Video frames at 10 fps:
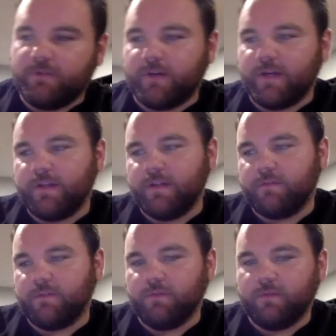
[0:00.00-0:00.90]
They're getting
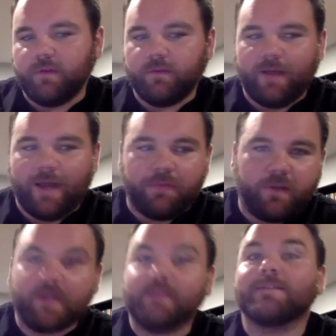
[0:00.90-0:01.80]
into the
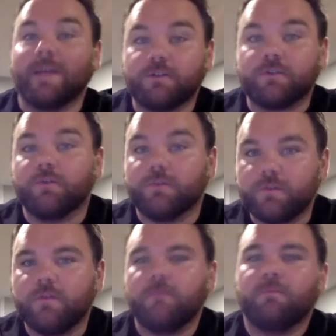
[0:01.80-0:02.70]
athletic
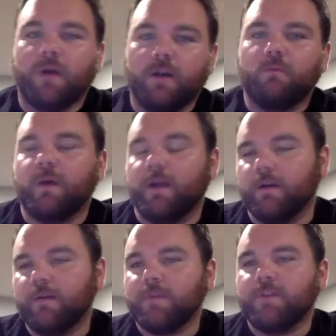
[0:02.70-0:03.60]
essentials part,
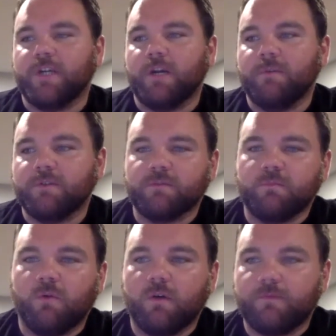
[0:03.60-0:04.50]
where Jeremy's is
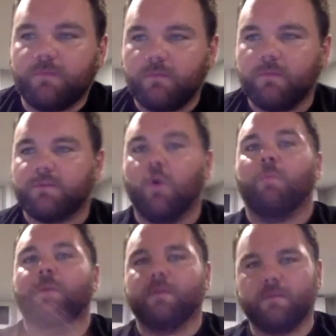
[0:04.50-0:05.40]
more of, it's
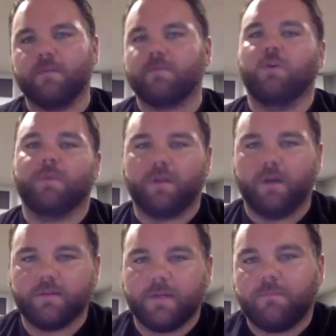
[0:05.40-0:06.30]
open. It's an open
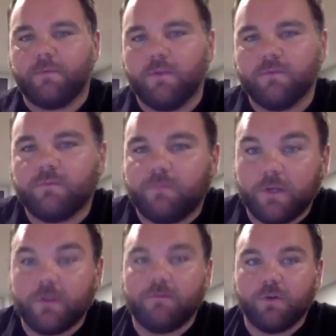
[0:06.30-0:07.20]
concept for those
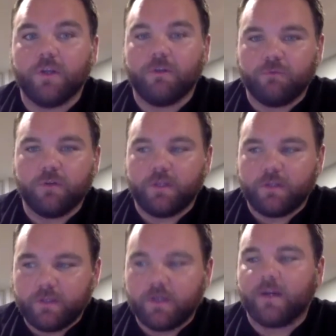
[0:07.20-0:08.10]
really, really, really
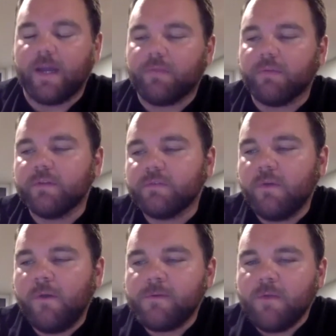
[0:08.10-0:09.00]
young athletes.
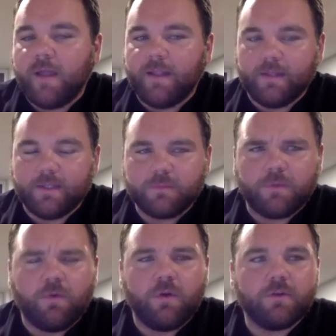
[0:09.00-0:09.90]
And then Elizabeth
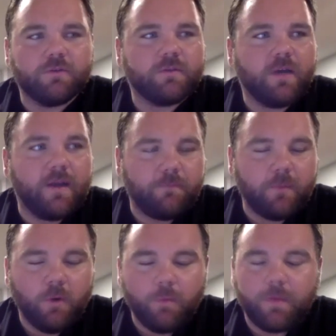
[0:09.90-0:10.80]
Wohlers, I
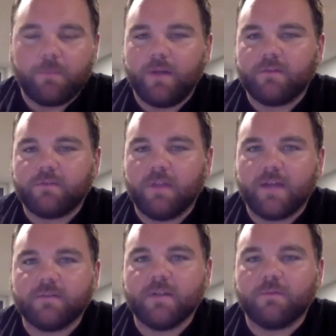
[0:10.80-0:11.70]
hope I pronounced your
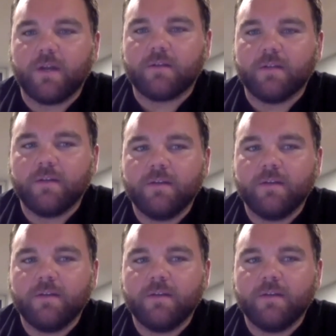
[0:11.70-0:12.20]
last name correctly.